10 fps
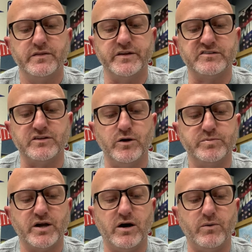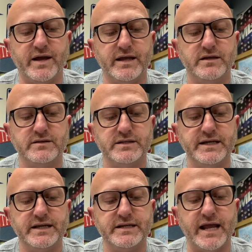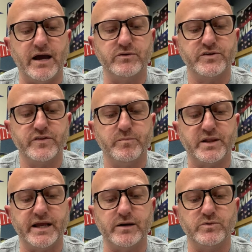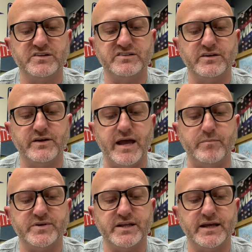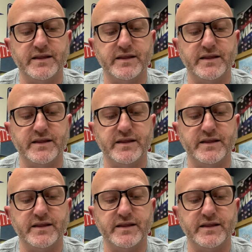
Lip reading: The sloped hallway leading down to the plane was still empty,